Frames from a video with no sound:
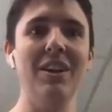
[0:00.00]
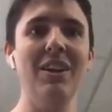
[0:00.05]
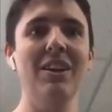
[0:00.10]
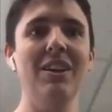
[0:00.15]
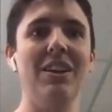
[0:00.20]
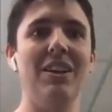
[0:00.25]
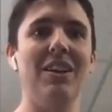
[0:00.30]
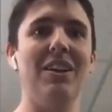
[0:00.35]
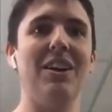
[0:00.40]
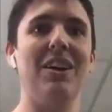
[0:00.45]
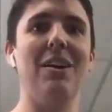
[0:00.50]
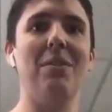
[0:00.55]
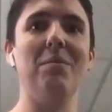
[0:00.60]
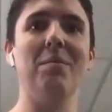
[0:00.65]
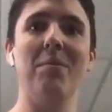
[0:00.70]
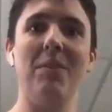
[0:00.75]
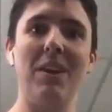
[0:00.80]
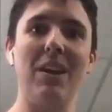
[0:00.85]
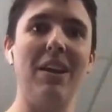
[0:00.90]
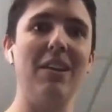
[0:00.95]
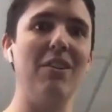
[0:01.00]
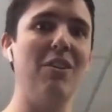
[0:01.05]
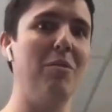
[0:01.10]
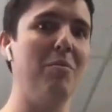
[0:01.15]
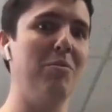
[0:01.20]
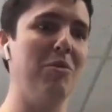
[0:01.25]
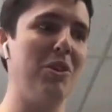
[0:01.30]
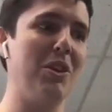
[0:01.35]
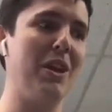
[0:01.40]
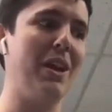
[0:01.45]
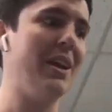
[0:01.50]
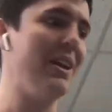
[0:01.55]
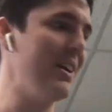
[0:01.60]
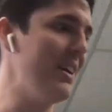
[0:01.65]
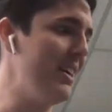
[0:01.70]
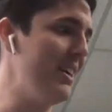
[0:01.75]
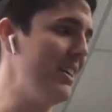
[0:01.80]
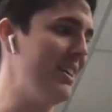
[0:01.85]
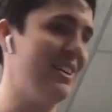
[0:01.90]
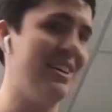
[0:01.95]
and hopefully
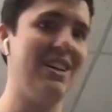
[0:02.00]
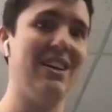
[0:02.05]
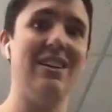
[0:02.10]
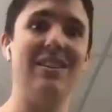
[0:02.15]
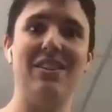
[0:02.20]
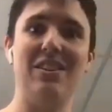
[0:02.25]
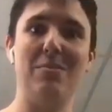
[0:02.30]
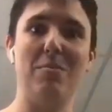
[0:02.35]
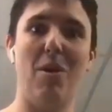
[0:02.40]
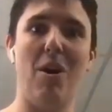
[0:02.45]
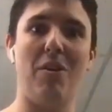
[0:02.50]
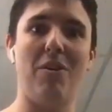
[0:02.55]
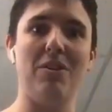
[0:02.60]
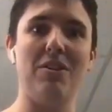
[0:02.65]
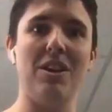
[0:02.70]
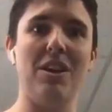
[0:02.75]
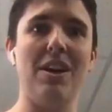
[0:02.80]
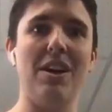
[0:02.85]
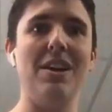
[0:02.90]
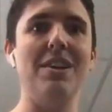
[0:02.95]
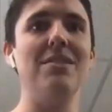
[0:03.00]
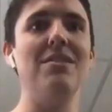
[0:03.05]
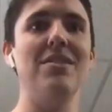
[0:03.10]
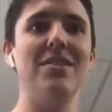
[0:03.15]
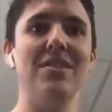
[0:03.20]
democratize